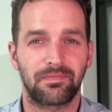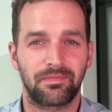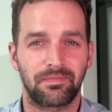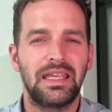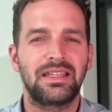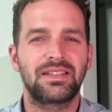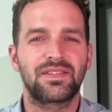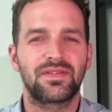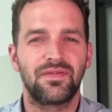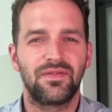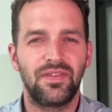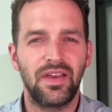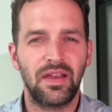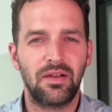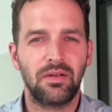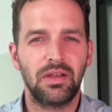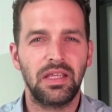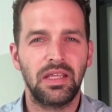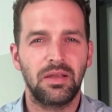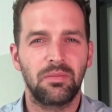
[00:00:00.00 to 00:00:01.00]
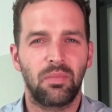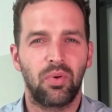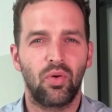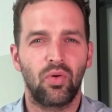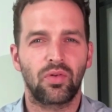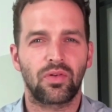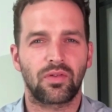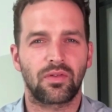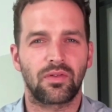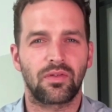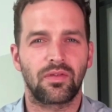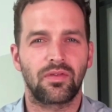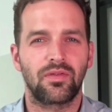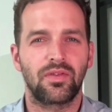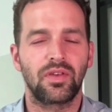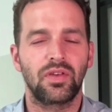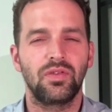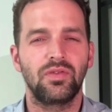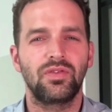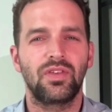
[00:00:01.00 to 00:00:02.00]
It's very important for
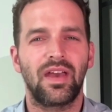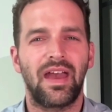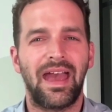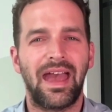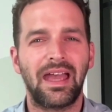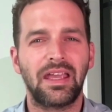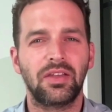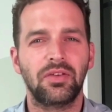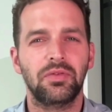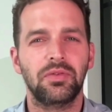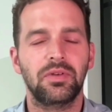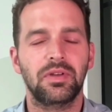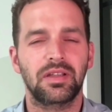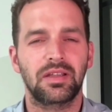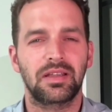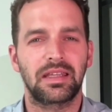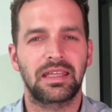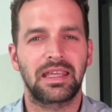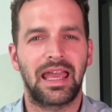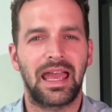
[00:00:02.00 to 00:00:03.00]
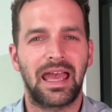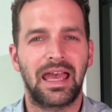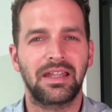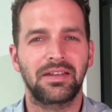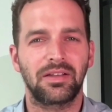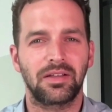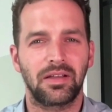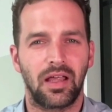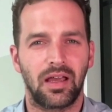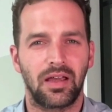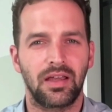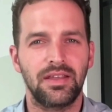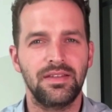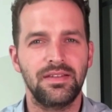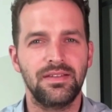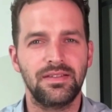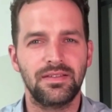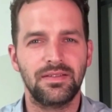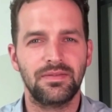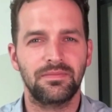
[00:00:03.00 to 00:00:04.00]
you to accurately
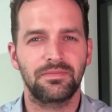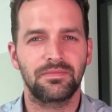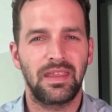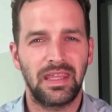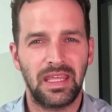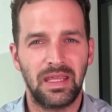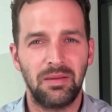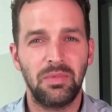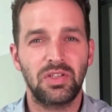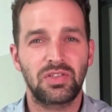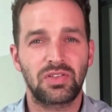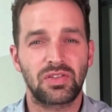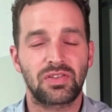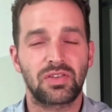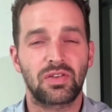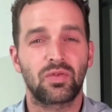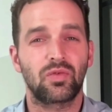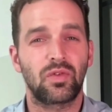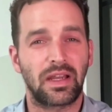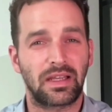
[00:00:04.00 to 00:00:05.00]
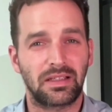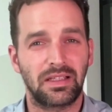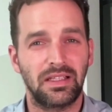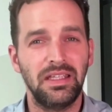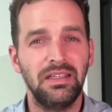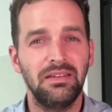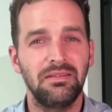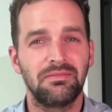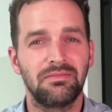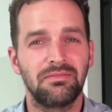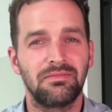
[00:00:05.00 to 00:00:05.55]
analyze the images correctly